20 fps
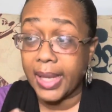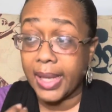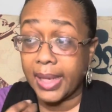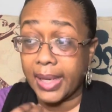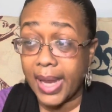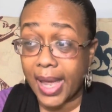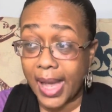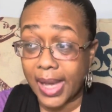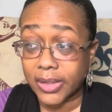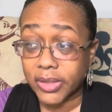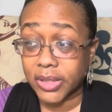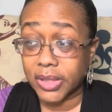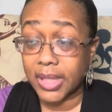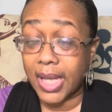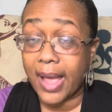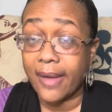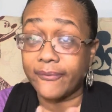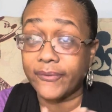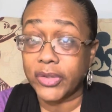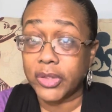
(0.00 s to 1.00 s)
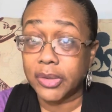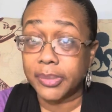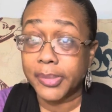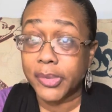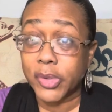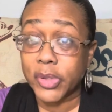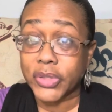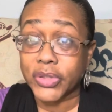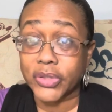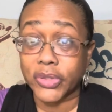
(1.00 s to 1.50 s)
And actually, I feel
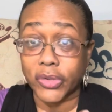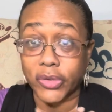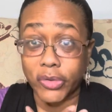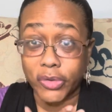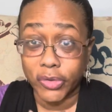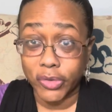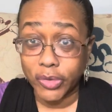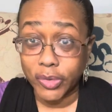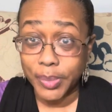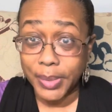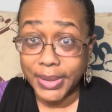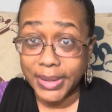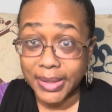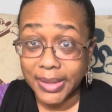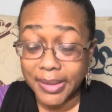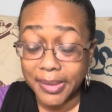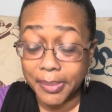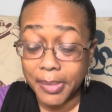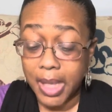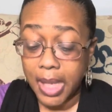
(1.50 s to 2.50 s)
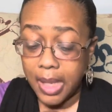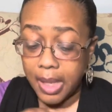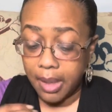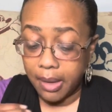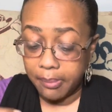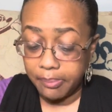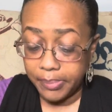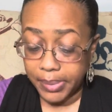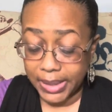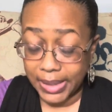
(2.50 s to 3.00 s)
more secure with them
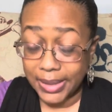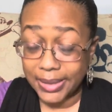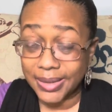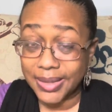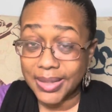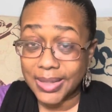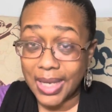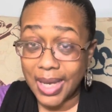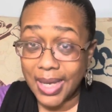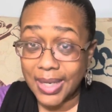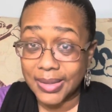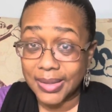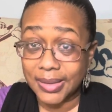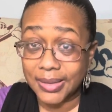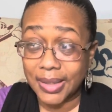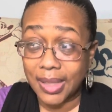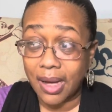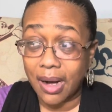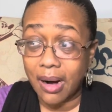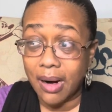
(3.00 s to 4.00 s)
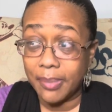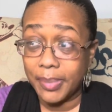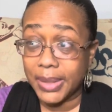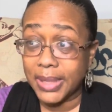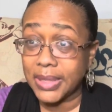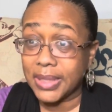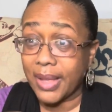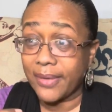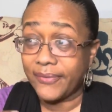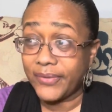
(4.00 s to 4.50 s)
being the size that they are,
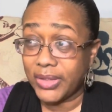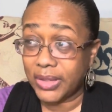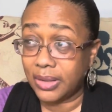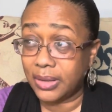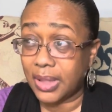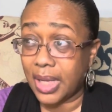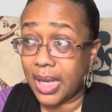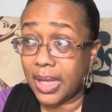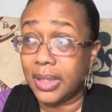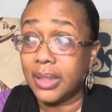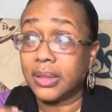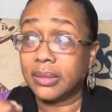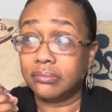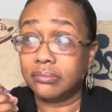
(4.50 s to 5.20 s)
because I feel like